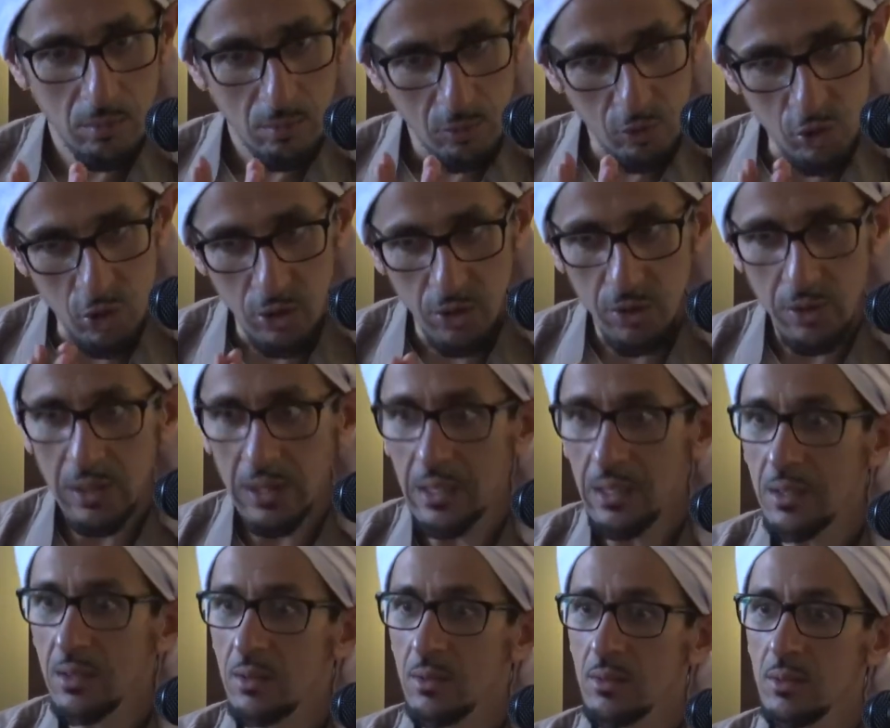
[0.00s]
journey,
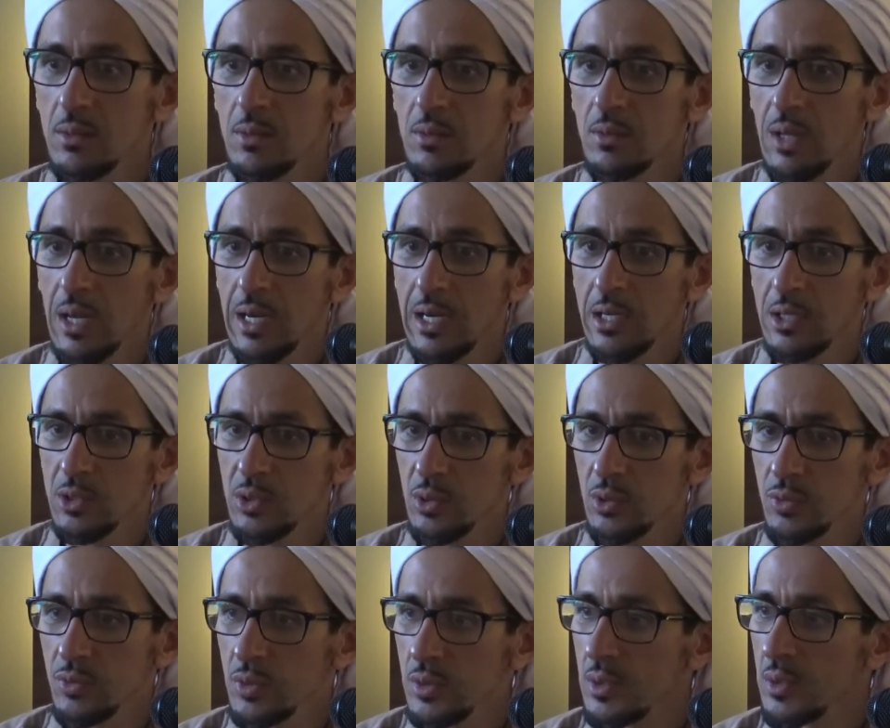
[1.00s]
the art
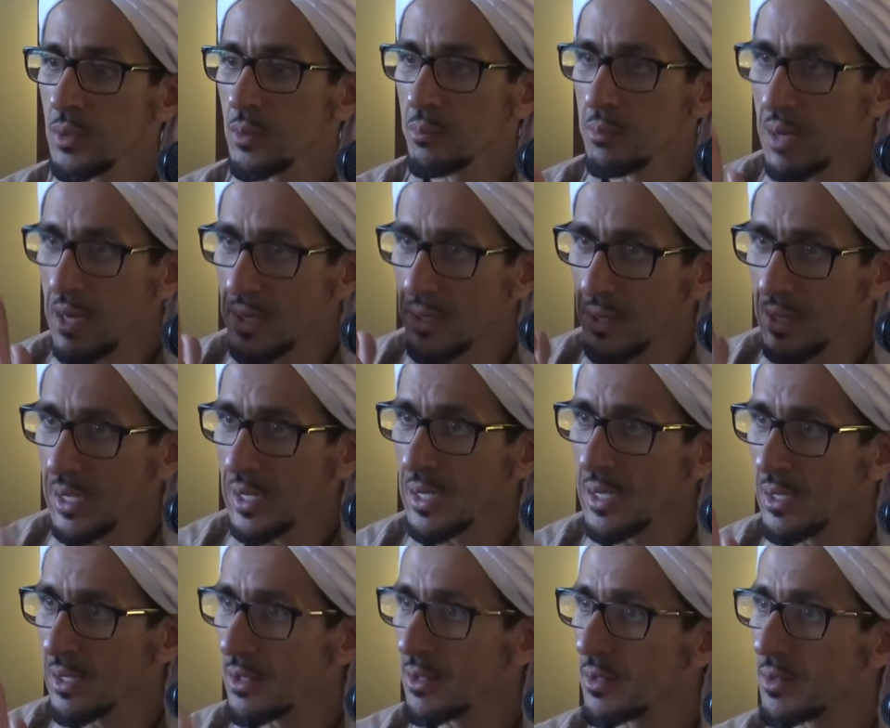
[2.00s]
of
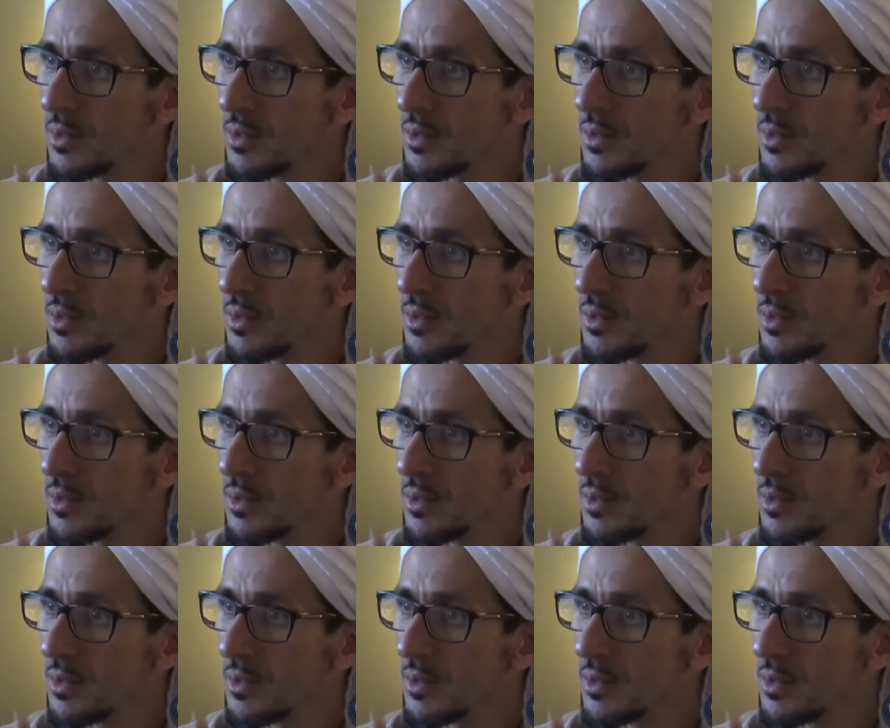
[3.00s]
marking